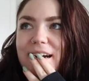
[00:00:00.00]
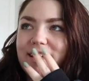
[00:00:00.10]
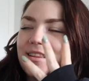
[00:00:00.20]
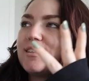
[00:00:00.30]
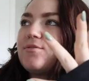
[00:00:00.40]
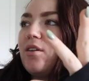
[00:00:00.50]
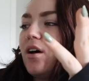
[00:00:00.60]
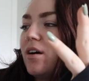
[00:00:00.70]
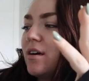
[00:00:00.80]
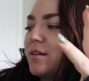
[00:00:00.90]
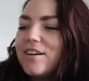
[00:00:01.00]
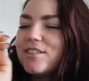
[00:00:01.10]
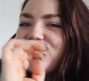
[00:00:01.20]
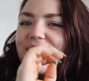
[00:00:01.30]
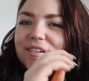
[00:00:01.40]
editing this vlog, I
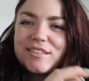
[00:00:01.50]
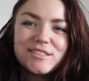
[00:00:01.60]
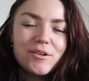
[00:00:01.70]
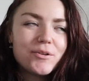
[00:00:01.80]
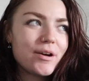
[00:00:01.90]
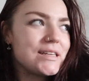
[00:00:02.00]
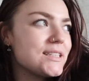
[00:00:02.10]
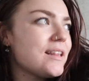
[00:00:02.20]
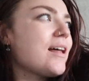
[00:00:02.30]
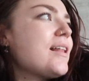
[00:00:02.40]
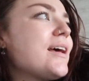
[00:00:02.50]
just found it so crazy that